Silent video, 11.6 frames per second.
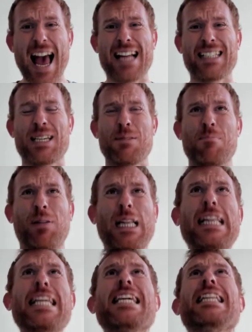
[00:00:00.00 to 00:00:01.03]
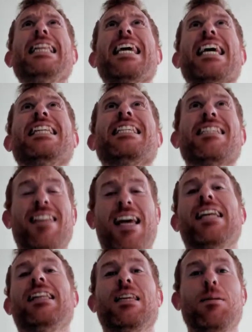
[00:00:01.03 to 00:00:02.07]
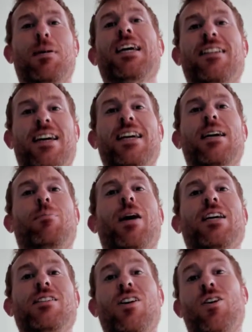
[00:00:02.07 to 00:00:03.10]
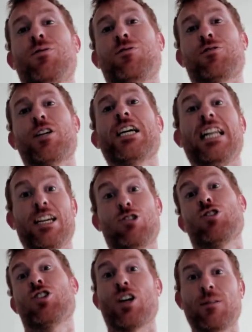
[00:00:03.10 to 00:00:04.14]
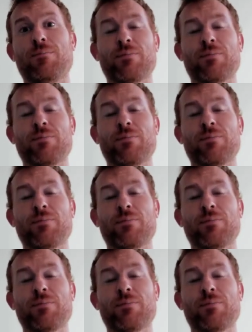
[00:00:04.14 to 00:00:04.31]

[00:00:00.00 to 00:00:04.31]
and completely insanely big database of free literature.